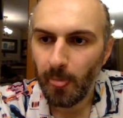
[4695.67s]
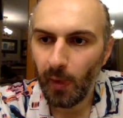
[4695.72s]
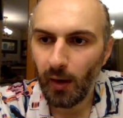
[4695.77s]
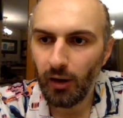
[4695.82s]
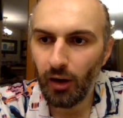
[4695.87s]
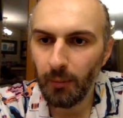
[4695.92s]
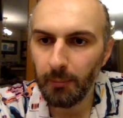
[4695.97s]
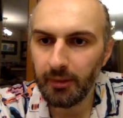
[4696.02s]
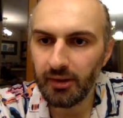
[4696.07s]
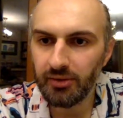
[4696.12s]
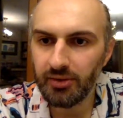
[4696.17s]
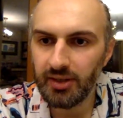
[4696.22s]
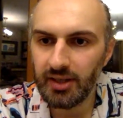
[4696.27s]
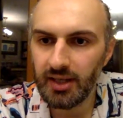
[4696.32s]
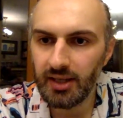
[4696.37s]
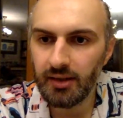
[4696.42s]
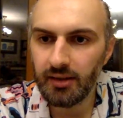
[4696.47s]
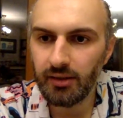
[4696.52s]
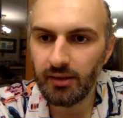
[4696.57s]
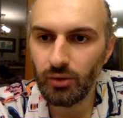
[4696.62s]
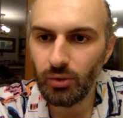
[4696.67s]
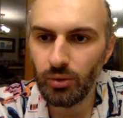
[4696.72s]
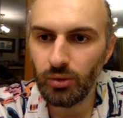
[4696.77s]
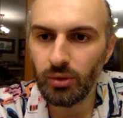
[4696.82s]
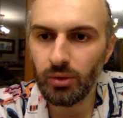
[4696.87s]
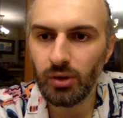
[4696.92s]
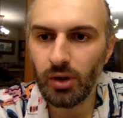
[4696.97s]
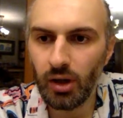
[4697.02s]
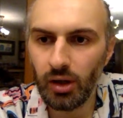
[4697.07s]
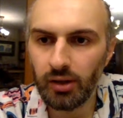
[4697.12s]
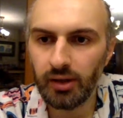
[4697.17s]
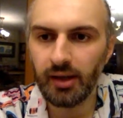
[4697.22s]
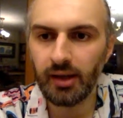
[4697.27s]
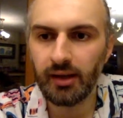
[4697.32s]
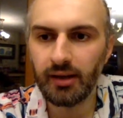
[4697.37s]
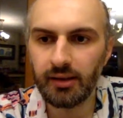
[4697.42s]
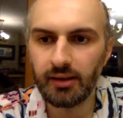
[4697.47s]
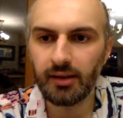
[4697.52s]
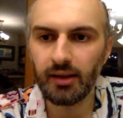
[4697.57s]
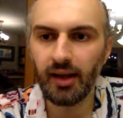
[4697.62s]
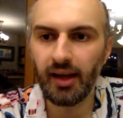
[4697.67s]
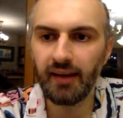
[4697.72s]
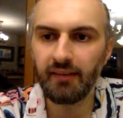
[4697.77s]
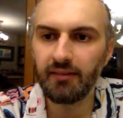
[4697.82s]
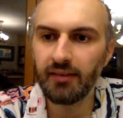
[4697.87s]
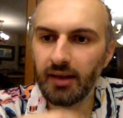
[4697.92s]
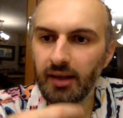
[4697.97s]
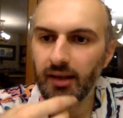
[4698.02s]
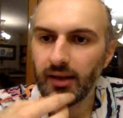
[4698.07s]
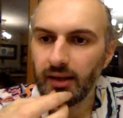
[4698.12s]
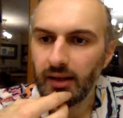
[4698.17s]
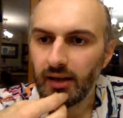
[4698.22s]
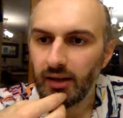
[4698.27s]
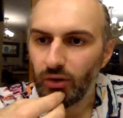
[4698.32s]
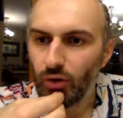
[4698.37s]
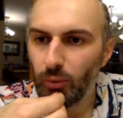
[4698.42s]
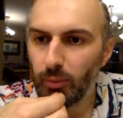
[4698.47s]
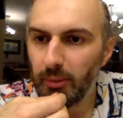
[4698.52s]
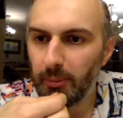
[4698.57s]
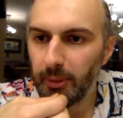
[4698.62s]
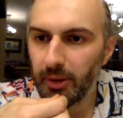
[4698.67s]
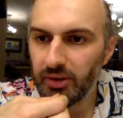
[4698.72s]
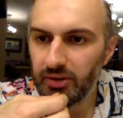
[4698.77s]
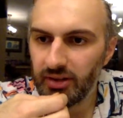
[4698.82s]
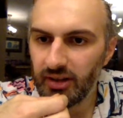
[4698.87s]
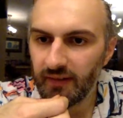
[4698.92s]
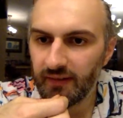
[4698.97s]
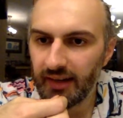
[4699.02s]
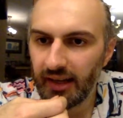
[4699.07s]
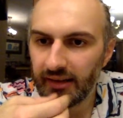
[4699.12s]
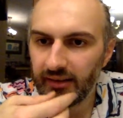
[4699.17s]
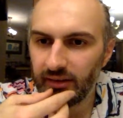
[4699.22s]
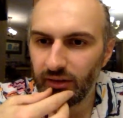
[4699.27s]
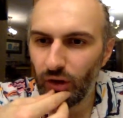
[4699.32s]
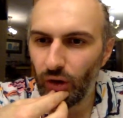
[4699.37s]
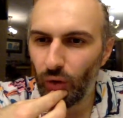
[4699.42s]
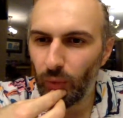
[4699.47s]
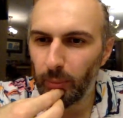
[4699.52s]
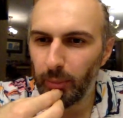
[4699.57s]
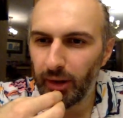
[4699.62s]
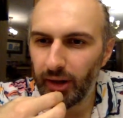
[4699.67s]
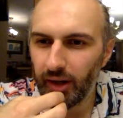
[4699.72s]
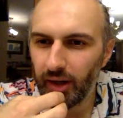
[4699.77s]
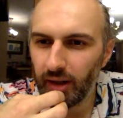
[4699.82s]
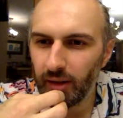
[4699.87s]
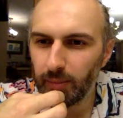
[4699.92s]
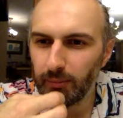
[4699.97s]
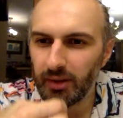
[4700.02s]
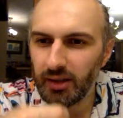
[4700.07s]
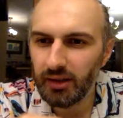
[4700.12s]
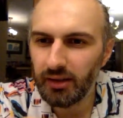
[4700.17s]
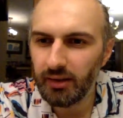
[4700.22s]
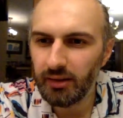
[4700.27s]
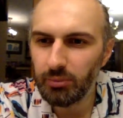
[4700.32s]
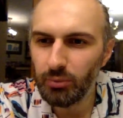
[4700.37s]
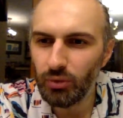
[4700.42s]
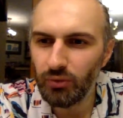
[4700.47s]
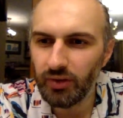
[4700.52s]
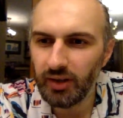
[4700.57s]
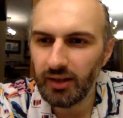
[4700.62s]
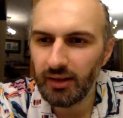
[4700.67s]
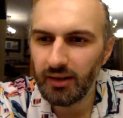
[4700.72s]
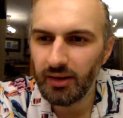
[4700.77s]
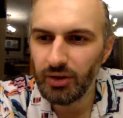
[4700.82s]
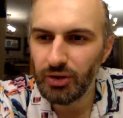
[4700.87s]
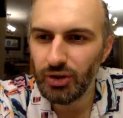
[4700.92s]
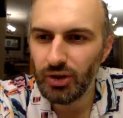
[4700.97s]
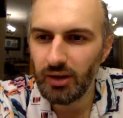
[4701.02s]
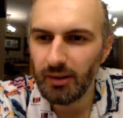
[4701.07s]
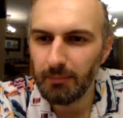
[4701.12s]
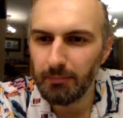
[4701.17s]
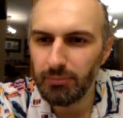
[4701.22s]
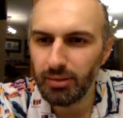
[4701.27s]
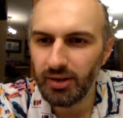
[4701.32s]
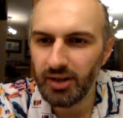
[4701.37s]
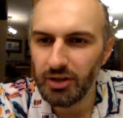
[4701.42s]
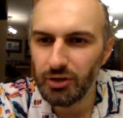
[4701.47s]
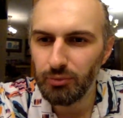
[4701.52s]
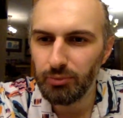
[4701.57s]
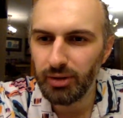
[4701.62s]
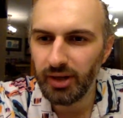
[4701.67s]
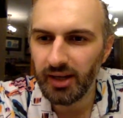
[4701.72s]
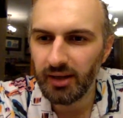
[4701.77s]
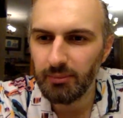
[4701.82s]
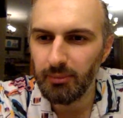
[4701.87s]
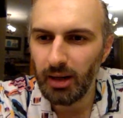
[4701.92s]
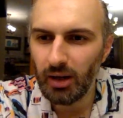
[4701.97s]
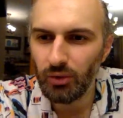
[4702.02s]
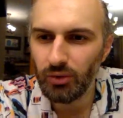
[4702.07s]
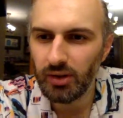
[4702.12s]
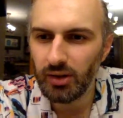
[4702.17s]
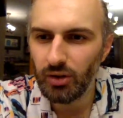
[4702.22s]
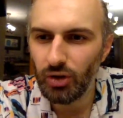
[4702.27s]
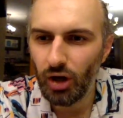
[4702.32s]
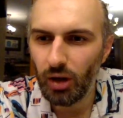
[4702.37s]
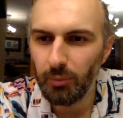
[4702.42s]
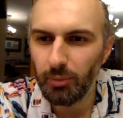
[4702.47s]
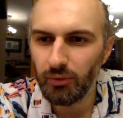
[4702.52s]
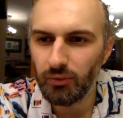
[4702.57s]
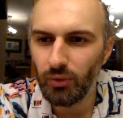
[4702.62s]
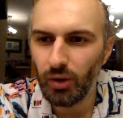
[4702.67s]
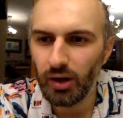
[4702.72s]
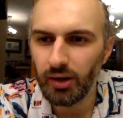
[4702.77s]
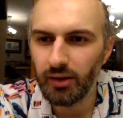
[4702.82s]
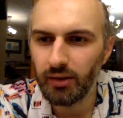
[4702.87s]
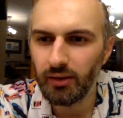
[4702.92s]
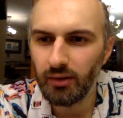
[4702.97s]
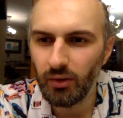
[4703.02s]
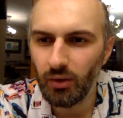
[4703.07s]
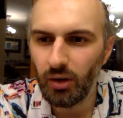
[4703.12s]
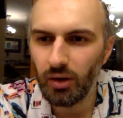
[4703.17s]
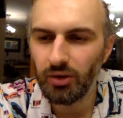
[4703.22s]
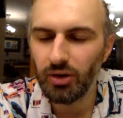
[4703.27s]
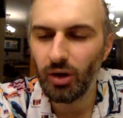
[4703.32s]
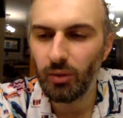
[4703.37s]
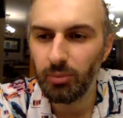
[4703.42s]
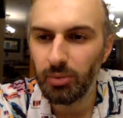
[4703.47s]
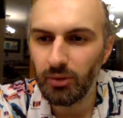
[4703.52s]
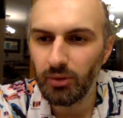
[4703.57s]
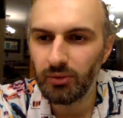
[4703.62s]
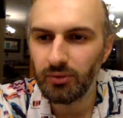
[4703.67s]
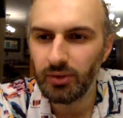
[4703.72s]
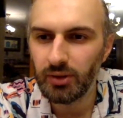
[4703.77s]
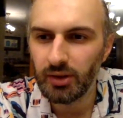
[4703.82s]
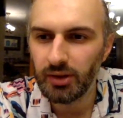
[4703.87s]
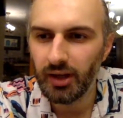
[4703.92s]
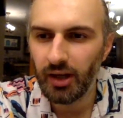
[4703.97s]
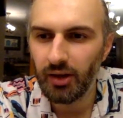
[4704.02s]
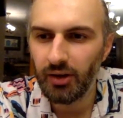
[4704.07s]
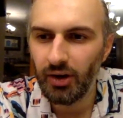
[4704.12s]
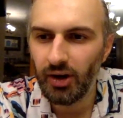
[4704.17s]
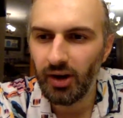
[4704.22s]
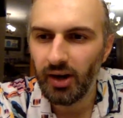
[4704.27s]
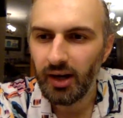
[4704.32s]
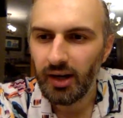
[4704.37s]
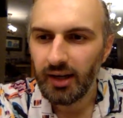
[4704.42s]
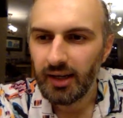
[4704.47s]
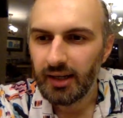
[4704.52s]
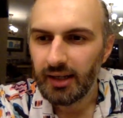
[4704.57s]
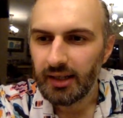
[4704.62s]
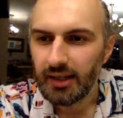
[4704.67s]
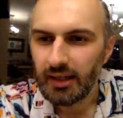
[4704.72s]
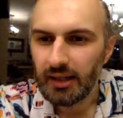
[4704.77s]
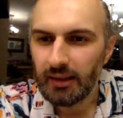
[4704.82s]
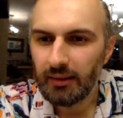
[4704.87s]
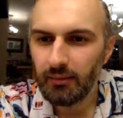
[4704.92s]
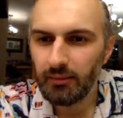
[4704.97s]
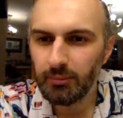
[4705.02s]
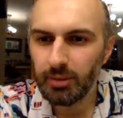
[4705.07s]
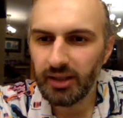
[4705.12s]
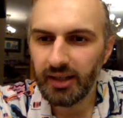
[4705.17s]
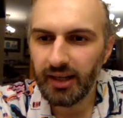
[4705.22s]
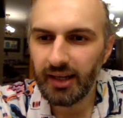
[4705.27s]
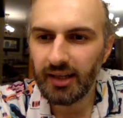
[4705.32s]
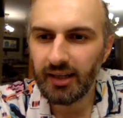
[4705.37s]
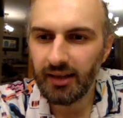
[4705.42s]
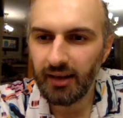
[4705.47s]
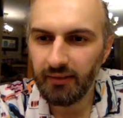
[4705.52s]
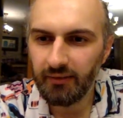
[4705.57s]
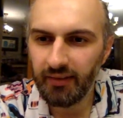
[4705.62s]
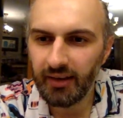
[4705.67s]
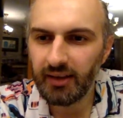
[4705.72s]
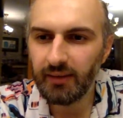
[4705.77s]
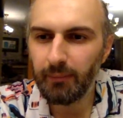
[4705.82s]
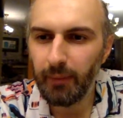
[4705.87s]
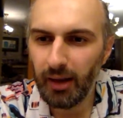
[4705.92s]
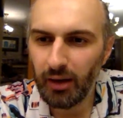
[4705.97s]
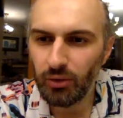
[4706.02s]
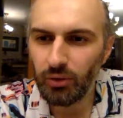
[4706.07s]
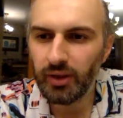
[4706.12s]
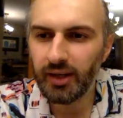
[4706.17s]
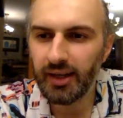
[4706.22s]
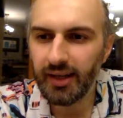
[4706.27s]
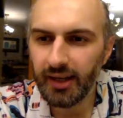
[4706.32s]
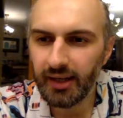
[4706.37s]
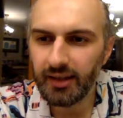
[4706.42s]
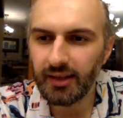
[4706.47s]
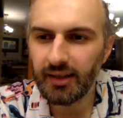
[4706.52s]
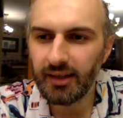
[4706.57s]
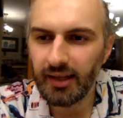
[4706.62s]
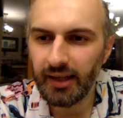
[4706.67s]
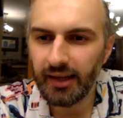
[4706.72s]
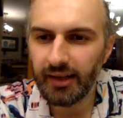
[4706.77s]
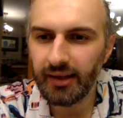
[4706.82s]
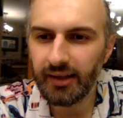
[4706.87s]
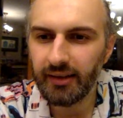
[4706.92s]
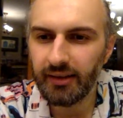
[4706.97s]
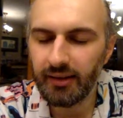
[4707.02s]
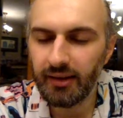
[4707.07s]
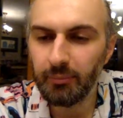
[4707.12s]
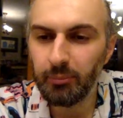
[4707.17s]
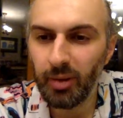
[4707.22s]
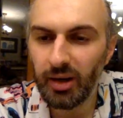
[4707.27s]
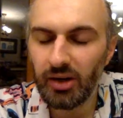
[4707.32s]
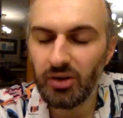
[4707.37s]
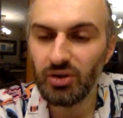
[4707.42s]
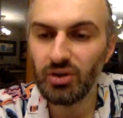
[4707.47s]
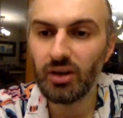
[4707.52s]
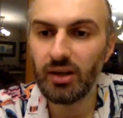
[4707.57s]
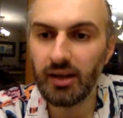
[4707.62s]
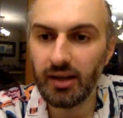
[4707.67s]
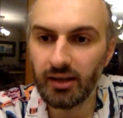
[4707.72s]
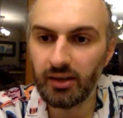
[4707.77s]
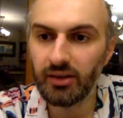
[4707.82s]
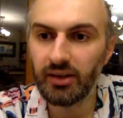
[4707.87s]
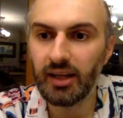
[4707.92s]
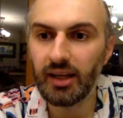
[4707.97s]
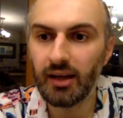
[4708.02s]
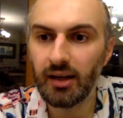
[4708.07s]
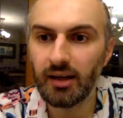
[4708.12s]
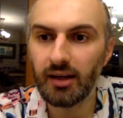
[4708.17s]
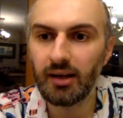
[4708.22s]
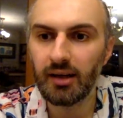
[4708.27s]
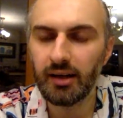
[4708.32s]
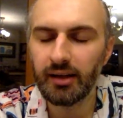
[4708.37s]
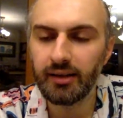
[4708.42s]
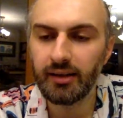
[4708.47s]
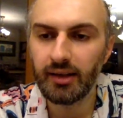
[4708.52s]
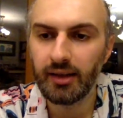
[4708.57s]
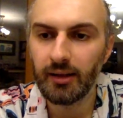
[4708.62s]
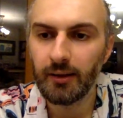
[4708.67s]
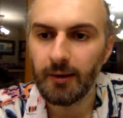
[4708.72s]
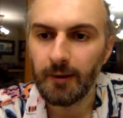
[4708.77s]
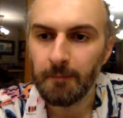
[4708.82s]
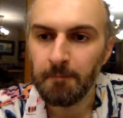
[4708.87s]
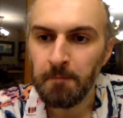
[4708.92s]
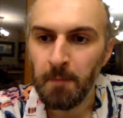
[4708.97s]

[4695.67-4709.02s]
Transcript: Commerce scenes too context heavy to be perceived as slow burn, but this movie is literally brick mount on top of another. But taken at face value and technically, I guess I partially agree. I see.